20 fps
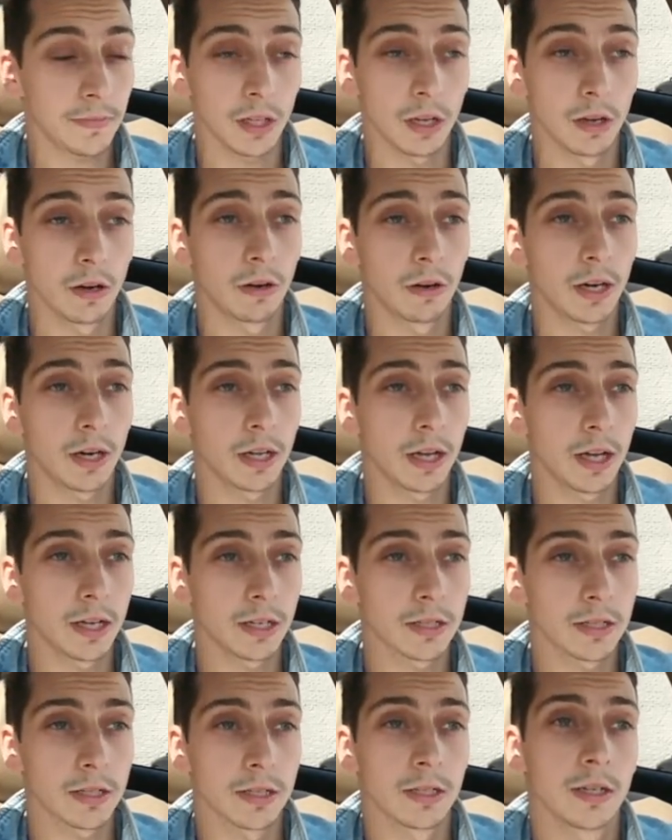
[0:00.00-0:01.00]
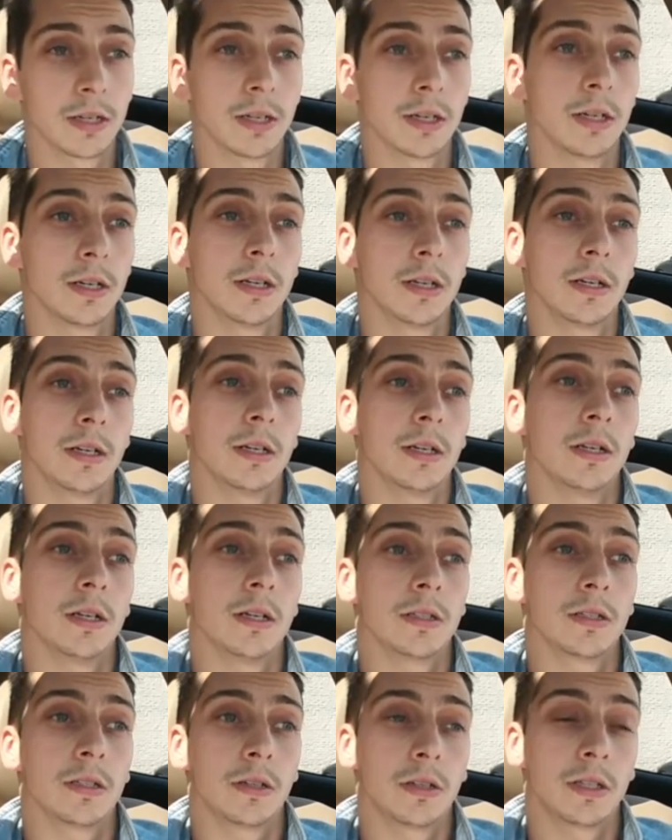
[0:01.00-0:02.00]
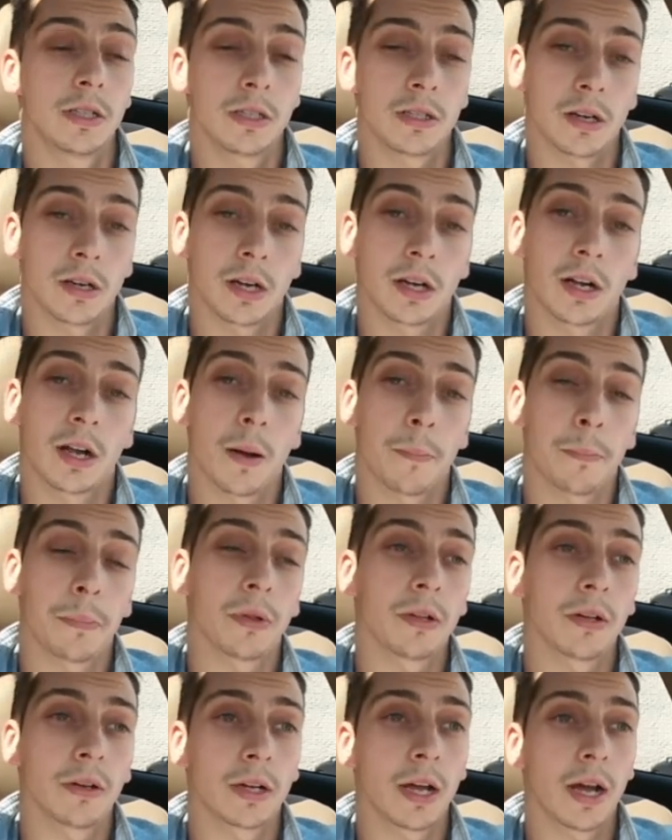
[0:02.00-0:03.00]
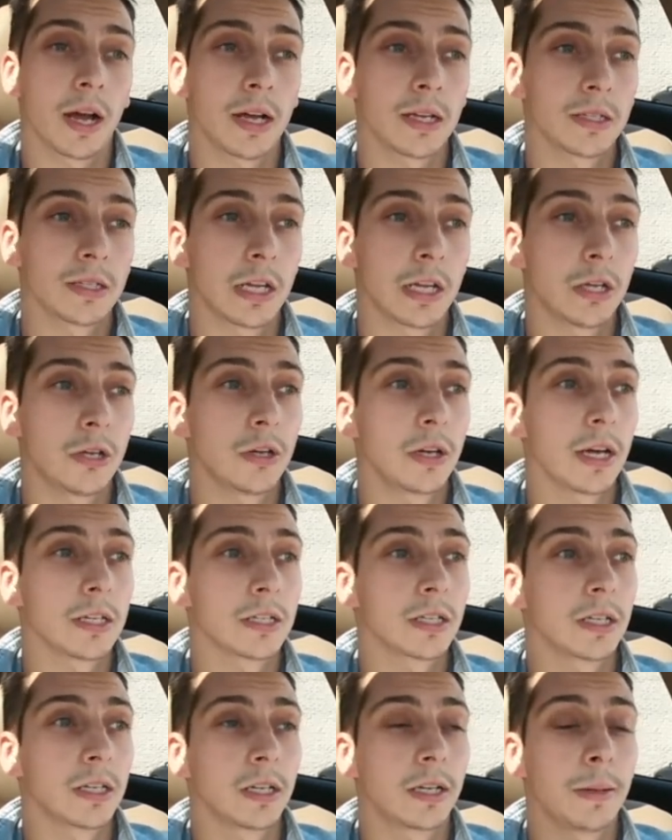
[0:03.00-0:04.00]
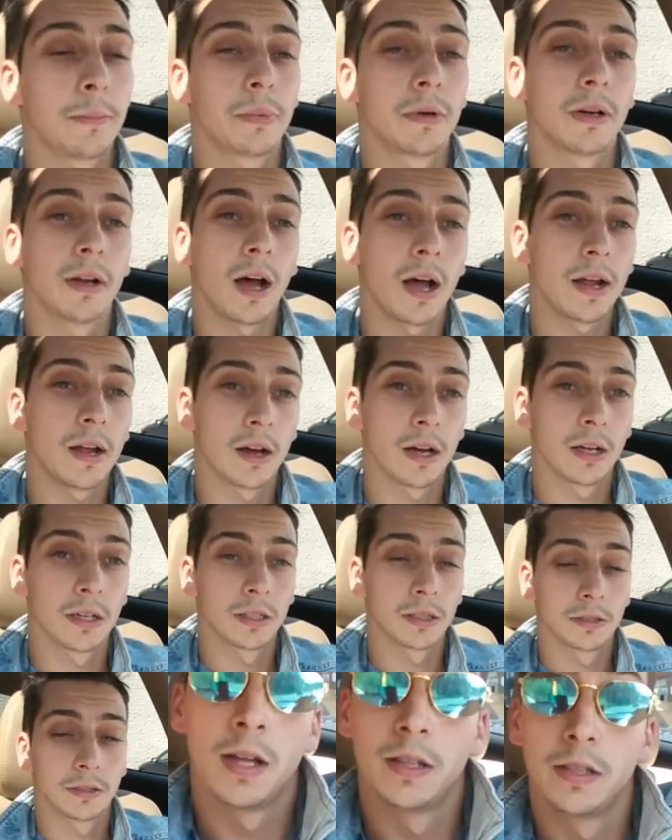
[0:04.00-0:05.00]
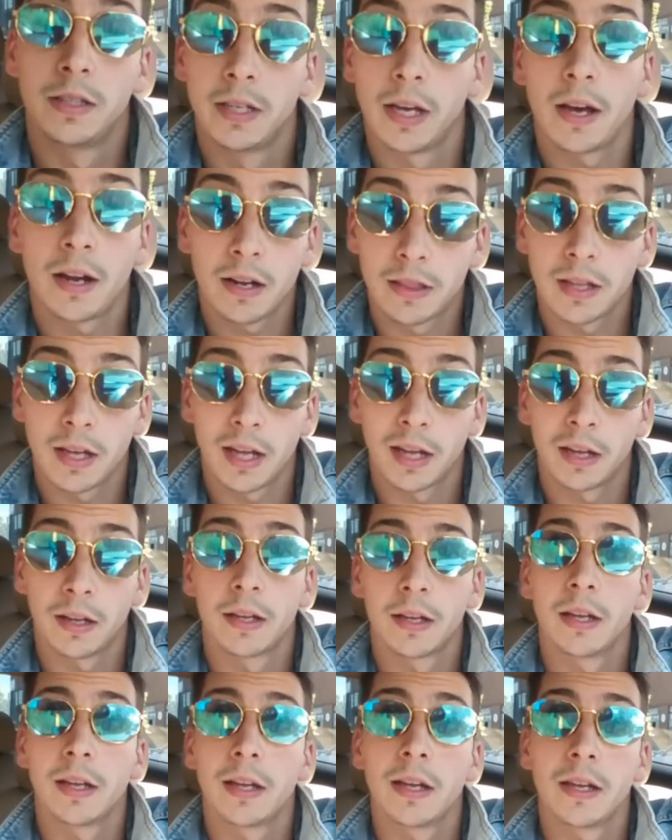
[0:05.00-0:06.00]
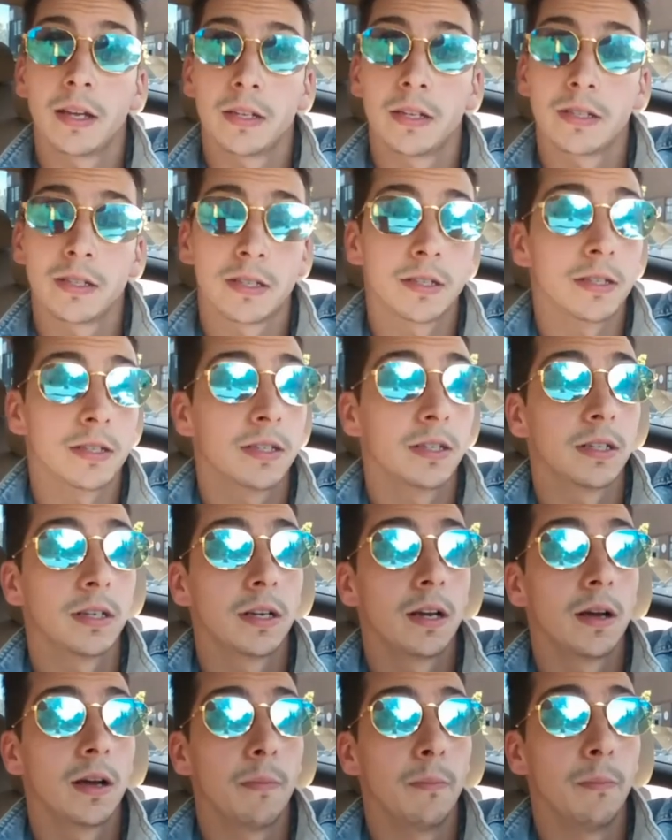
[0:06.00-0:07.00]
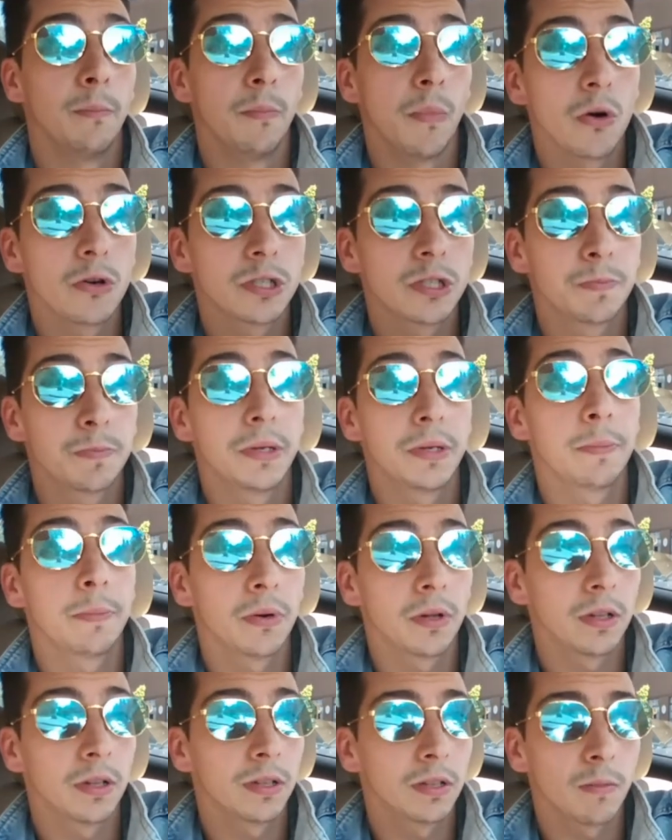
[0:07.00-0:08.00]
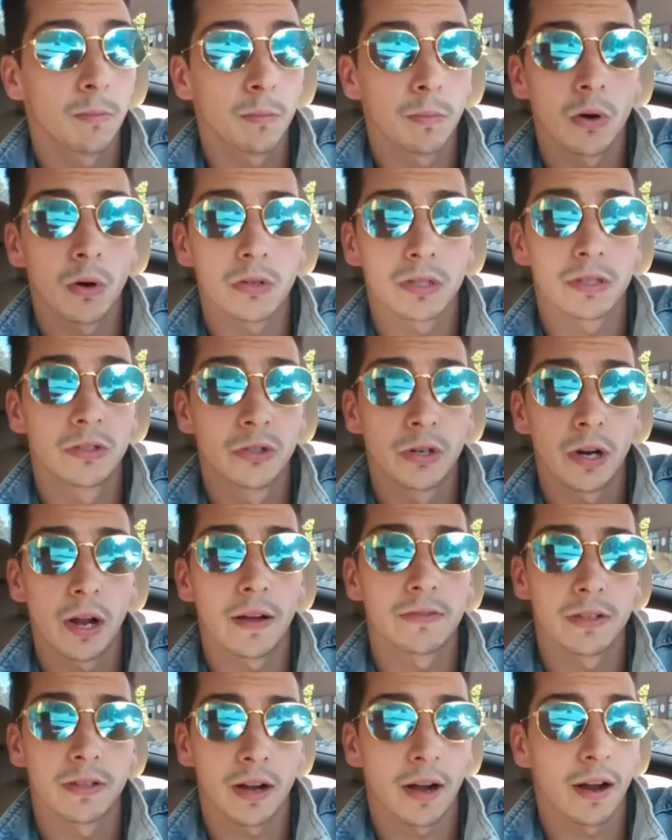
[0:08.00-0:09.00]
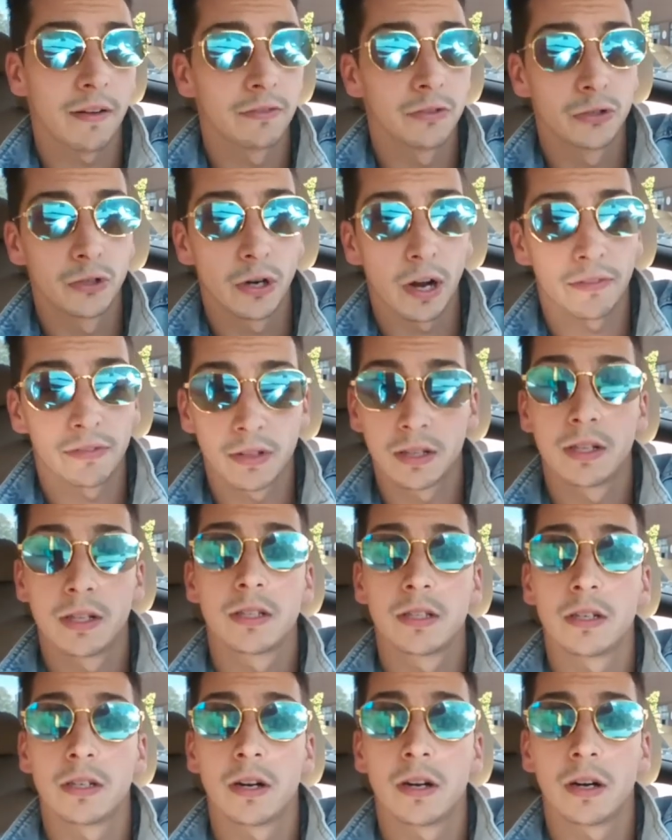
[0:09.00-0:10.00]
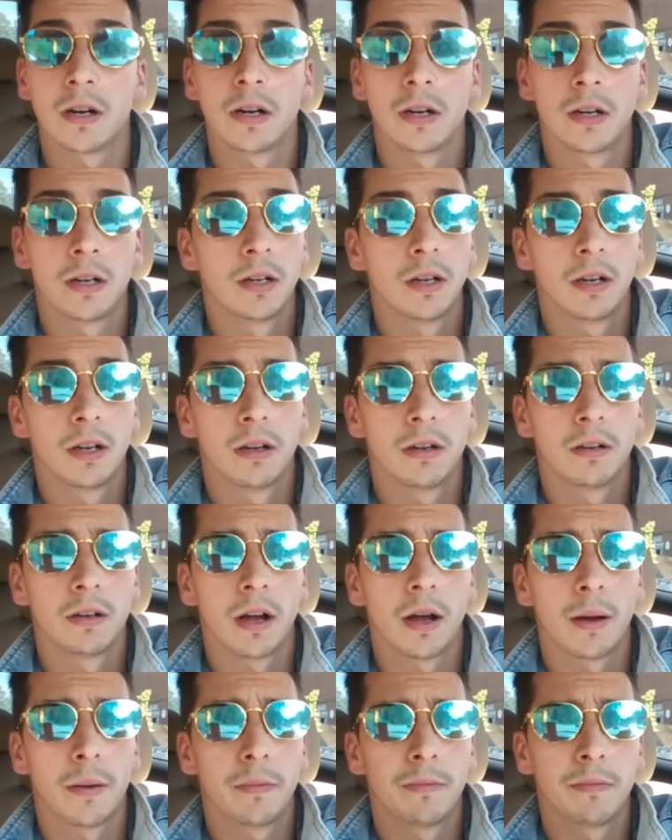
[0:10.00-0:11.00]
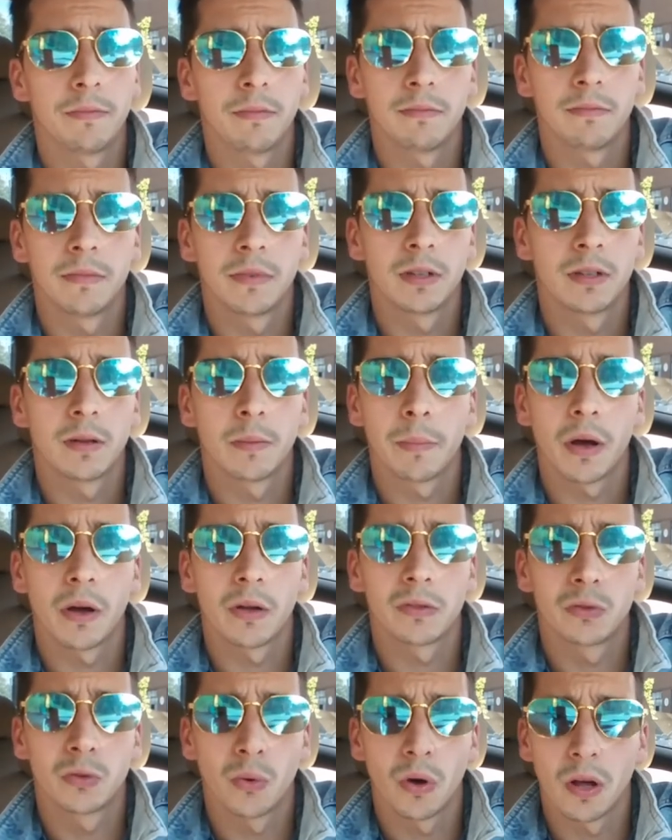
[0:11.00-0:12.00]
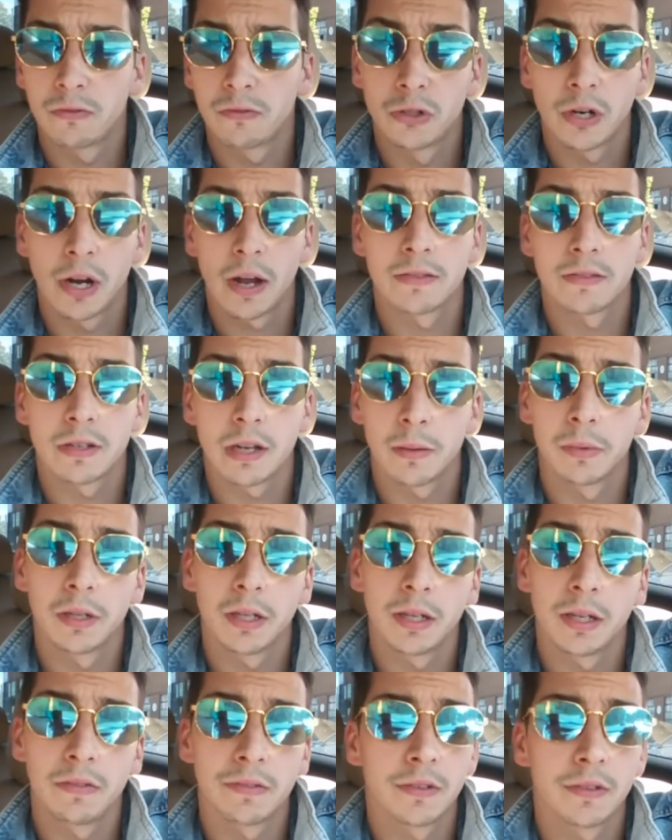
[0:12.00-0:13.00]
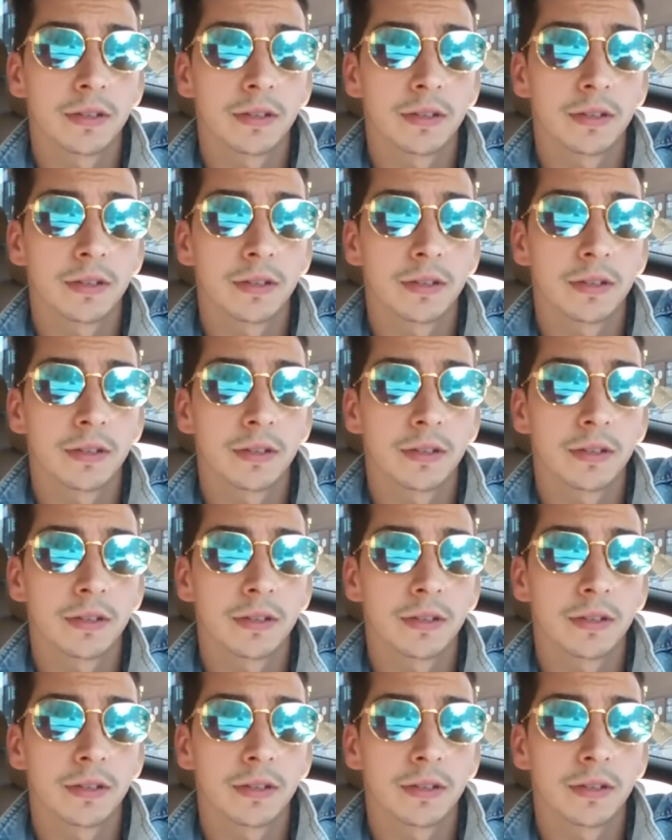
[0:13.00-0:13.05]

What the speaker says: Alright guys, so these are a couple of guys that you guys can keep an eye on. The other thing is, most people in most drafts that I've drafted this year, in about 12 drafts I believe,